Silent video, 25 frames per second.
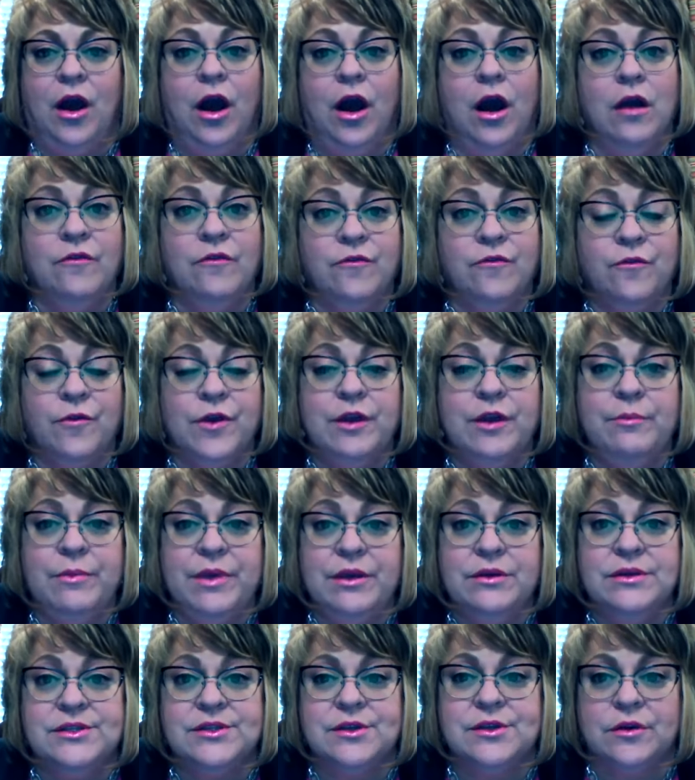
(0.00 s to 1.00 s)
Our free
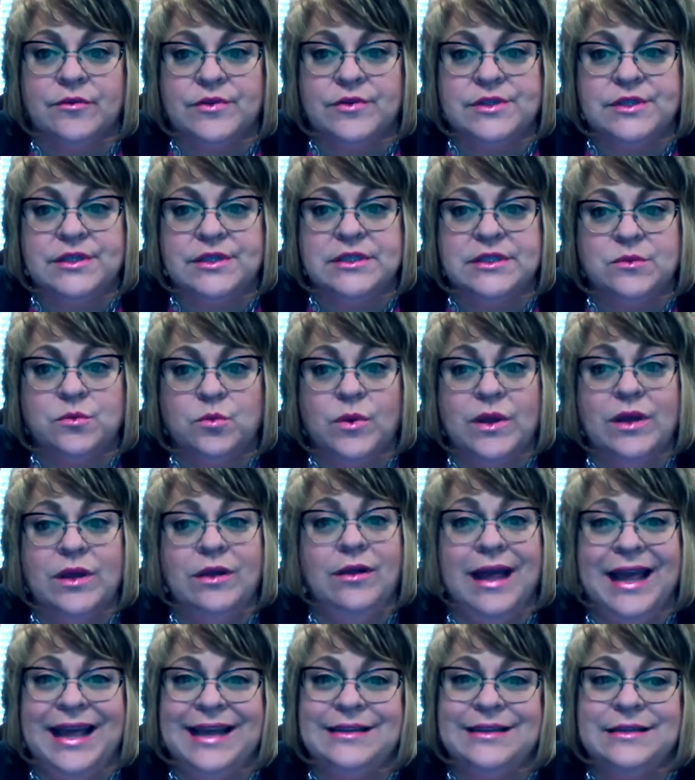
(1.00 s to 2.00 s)
meal services
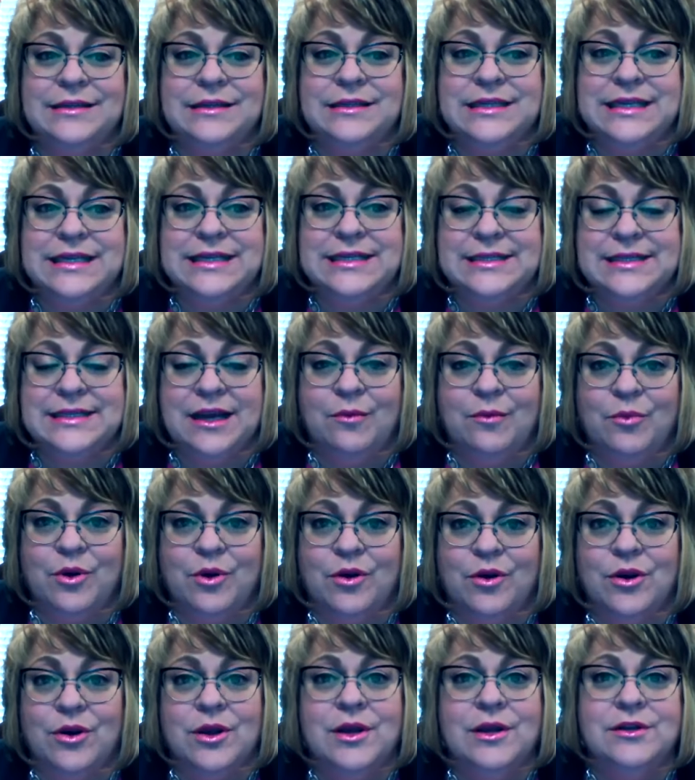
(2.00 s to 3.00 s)
will end in
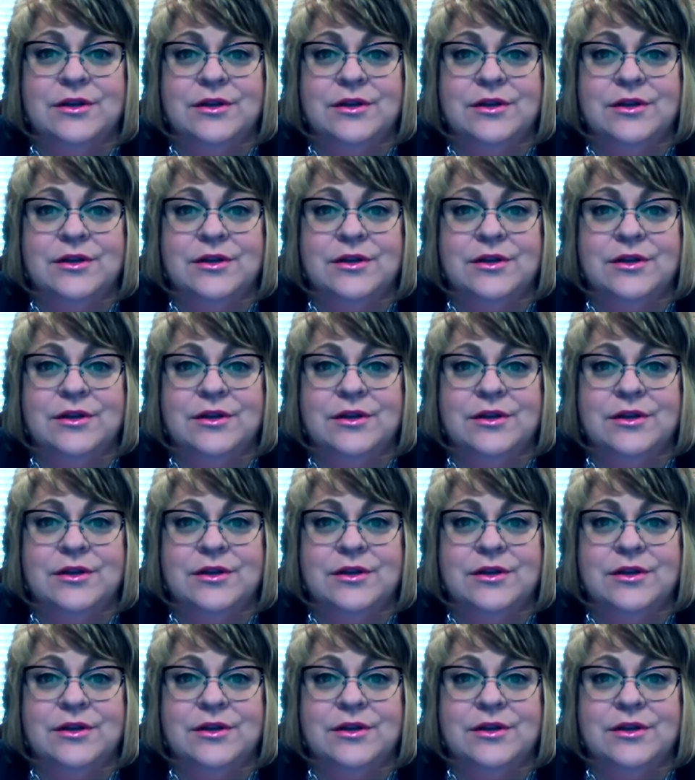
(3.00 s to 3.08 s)
December,